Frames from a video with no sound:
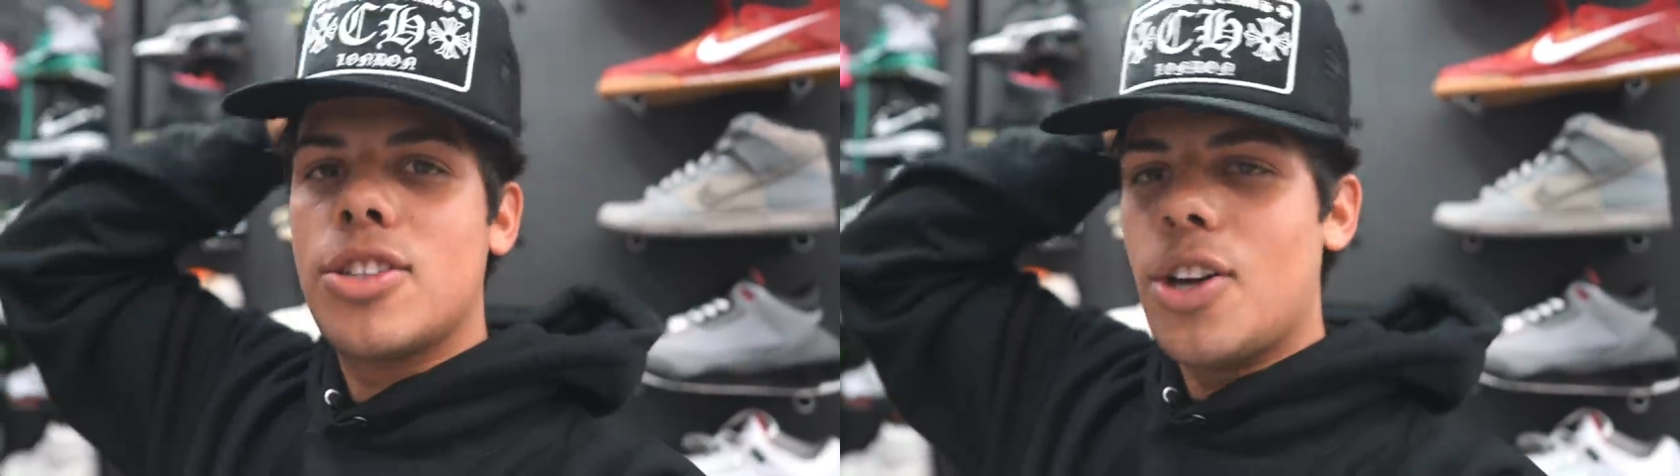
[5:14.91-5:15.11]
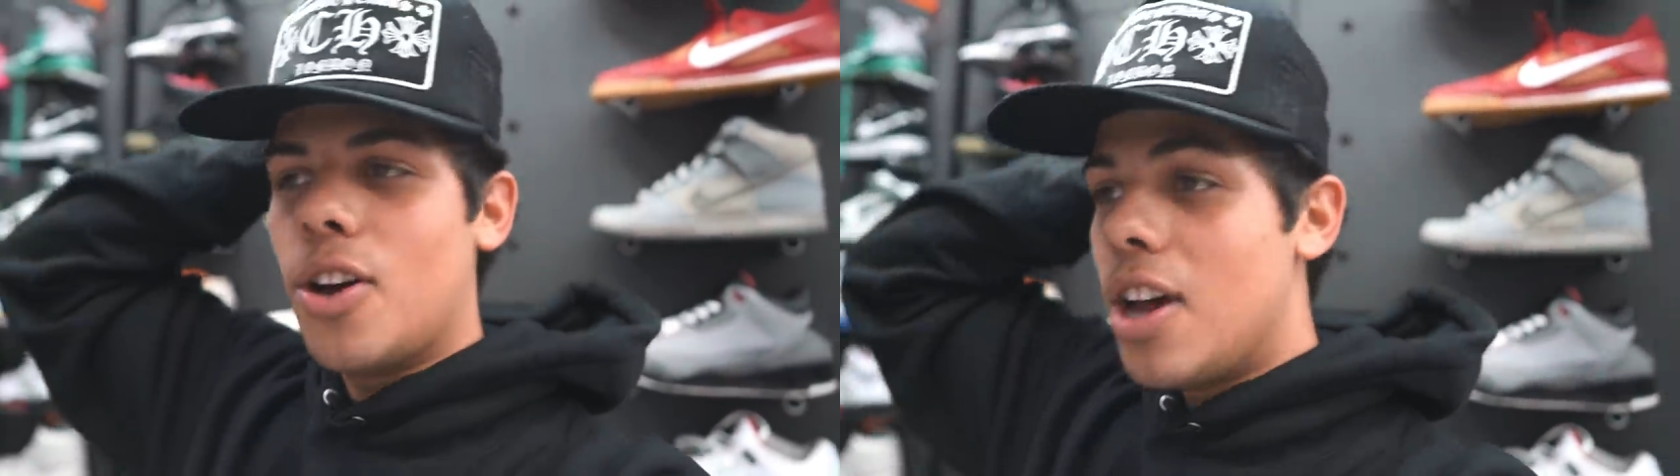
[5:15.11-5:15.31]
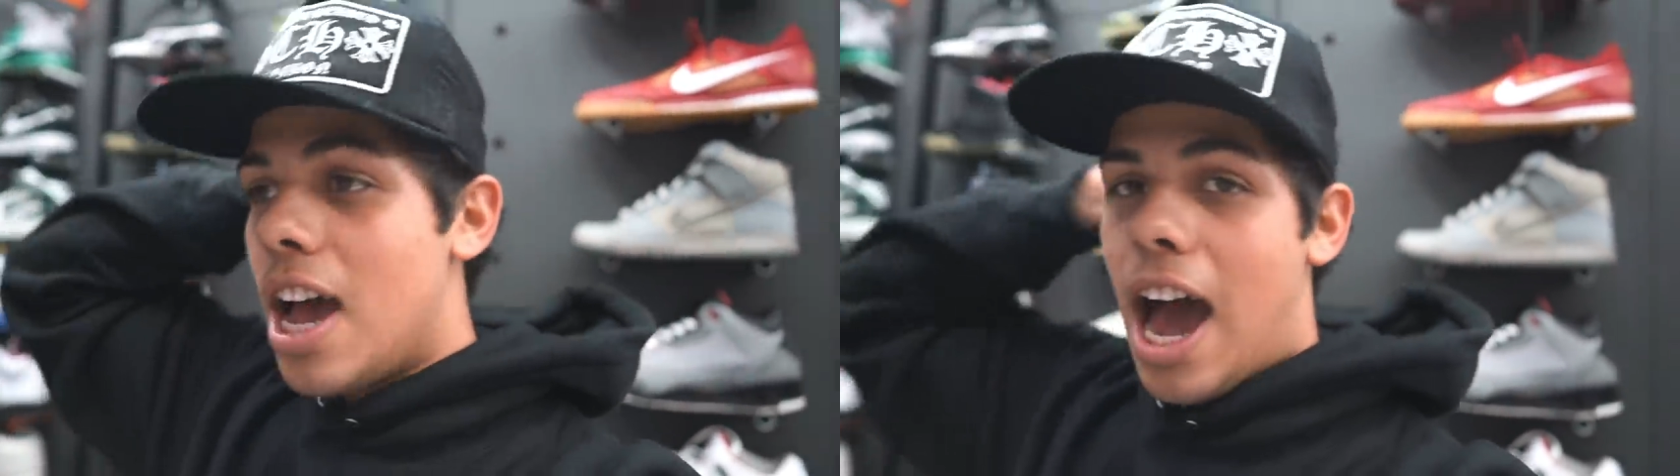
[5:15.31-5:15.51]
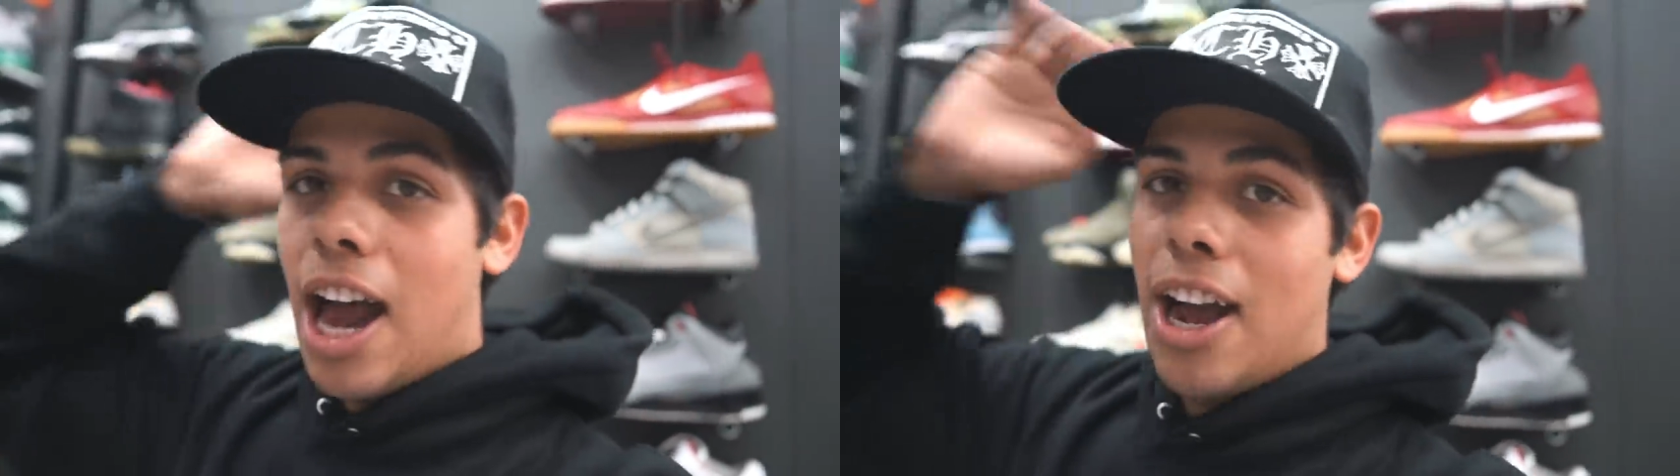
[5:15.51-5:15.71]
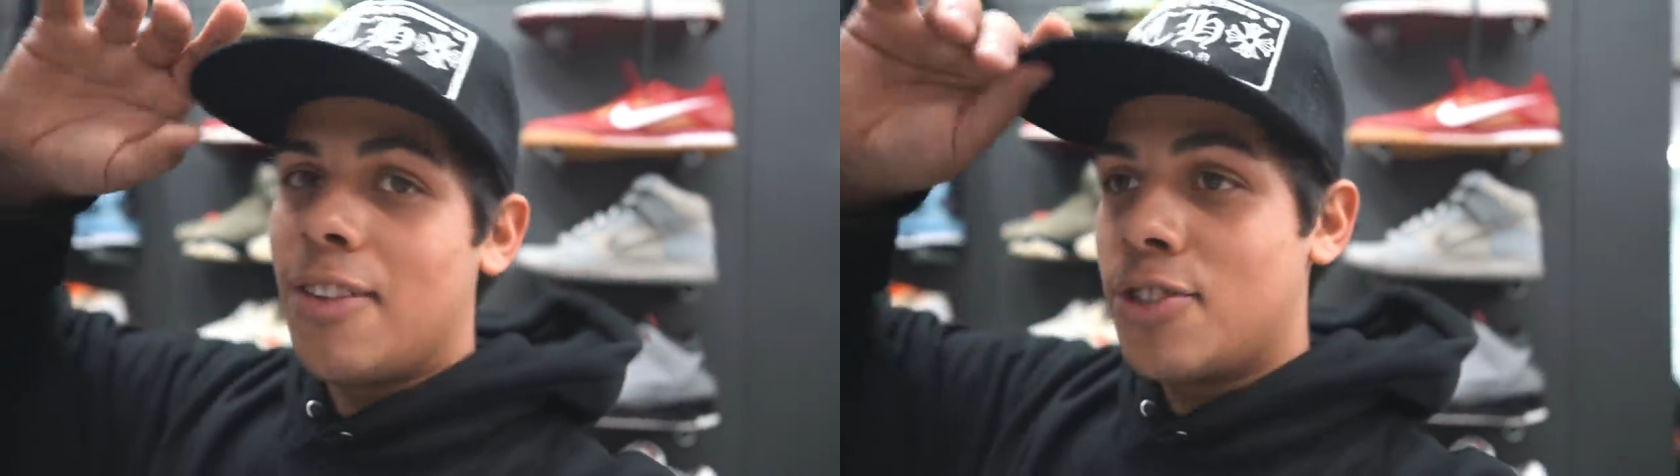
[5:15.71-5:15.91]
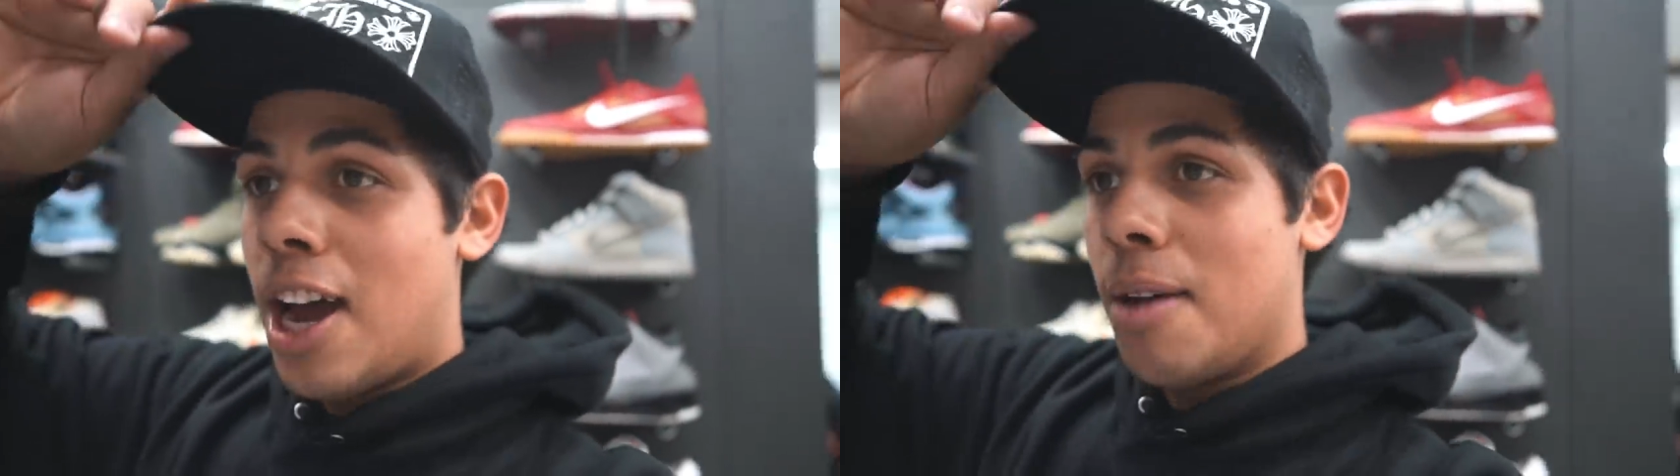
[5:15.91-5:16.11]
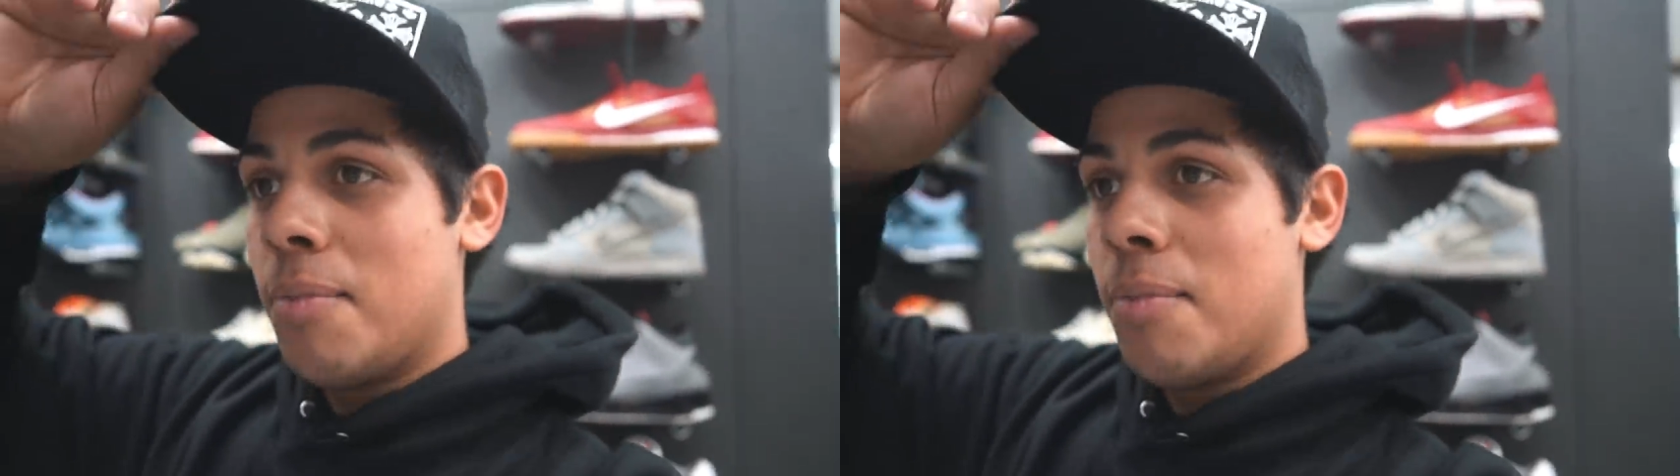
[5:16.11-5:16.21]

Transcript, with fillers: So I don't have time.